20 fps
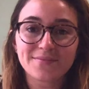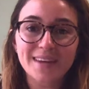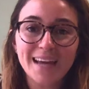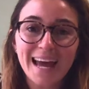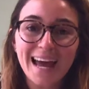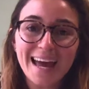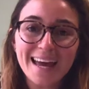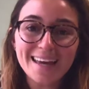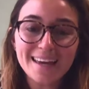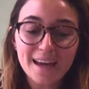
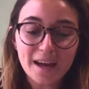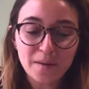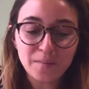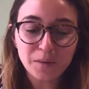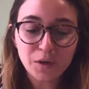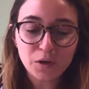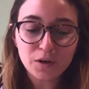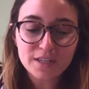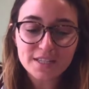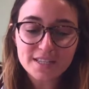Hi, I'm
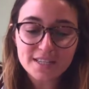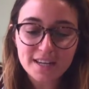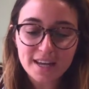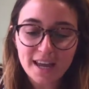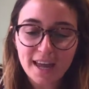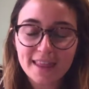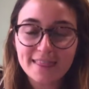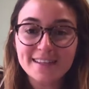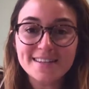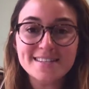Krista,
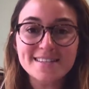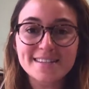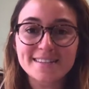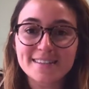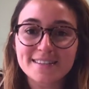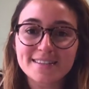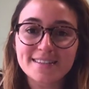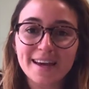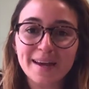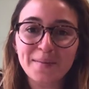and this is
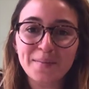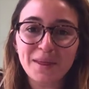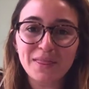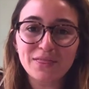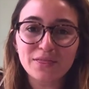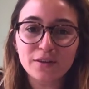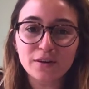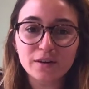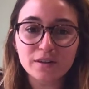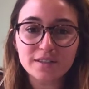assignment
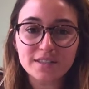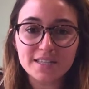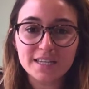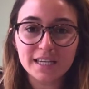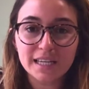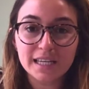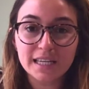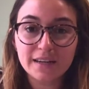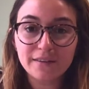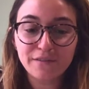
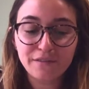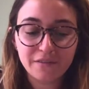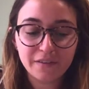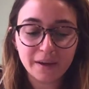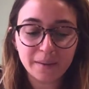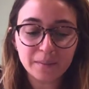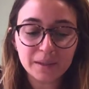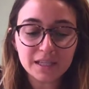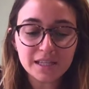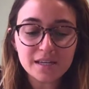13,
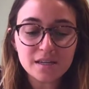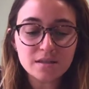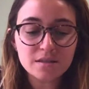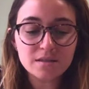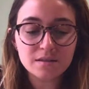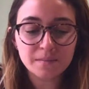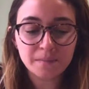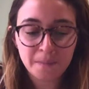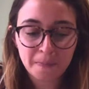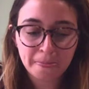
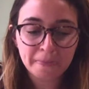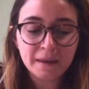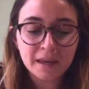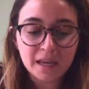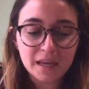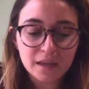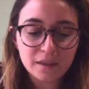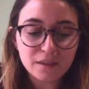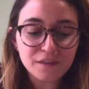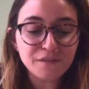families.
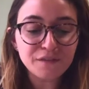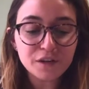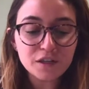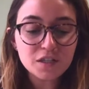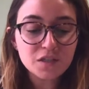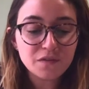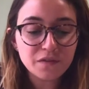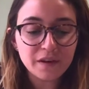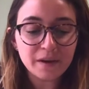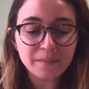The
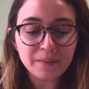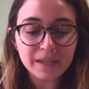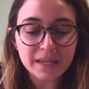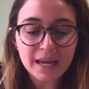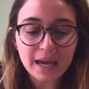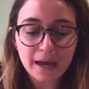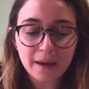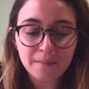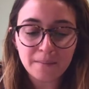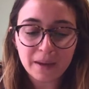first family
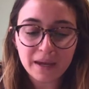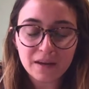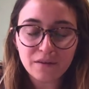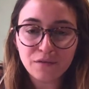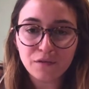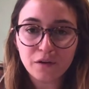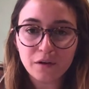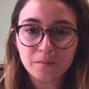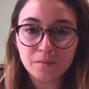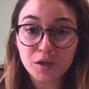I made
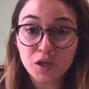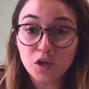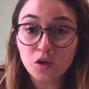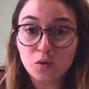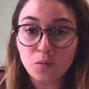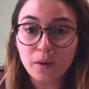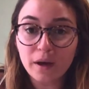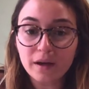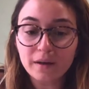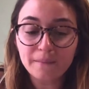from
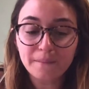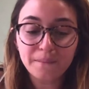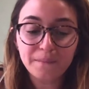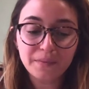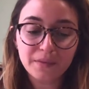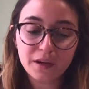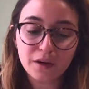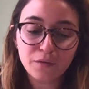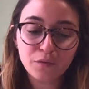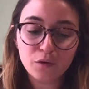Cuba,
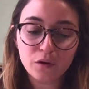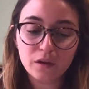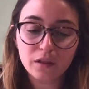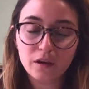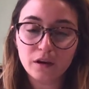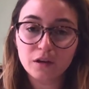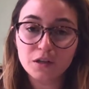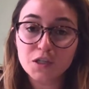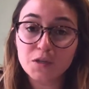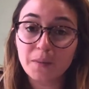therefore
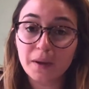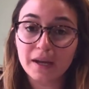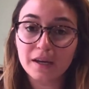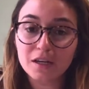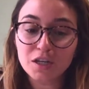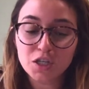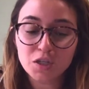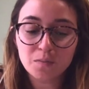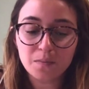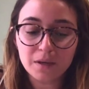they're
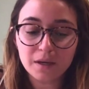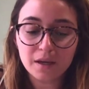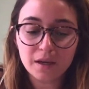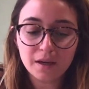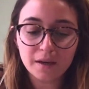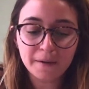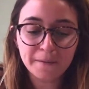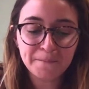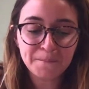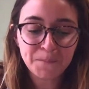Spanish
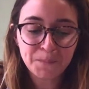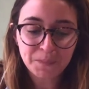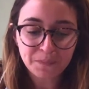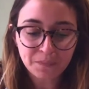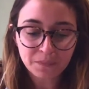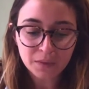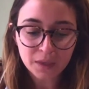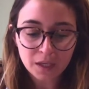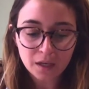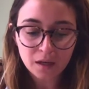speaking.
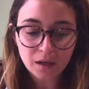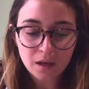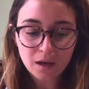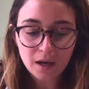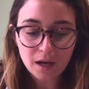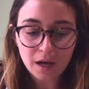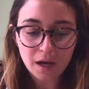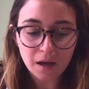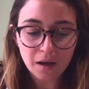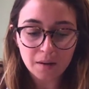
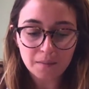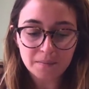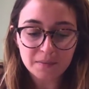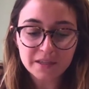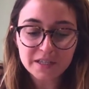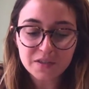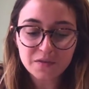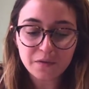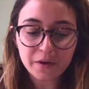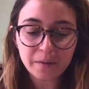
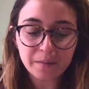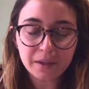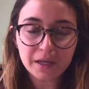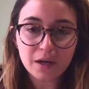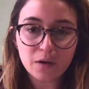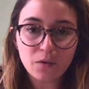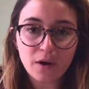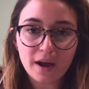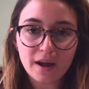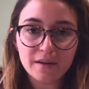This family
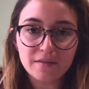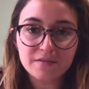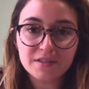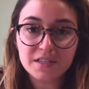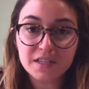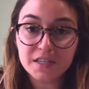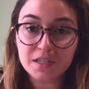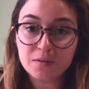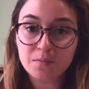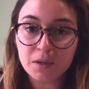arrived
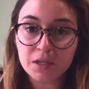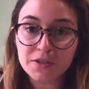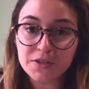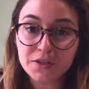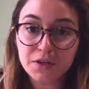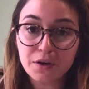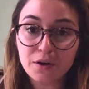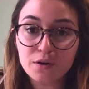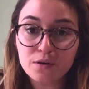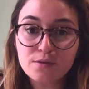6 months
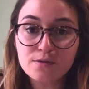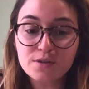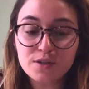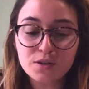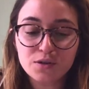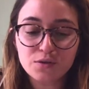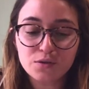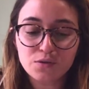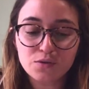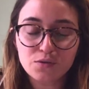ago
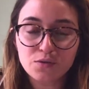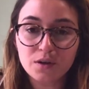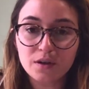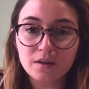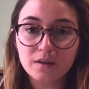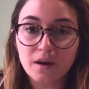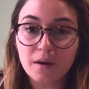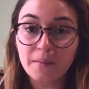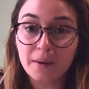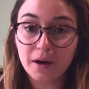to
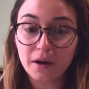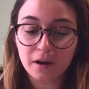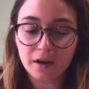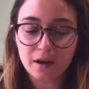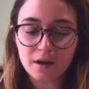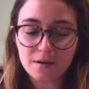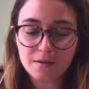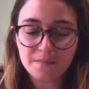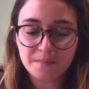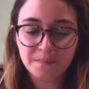America.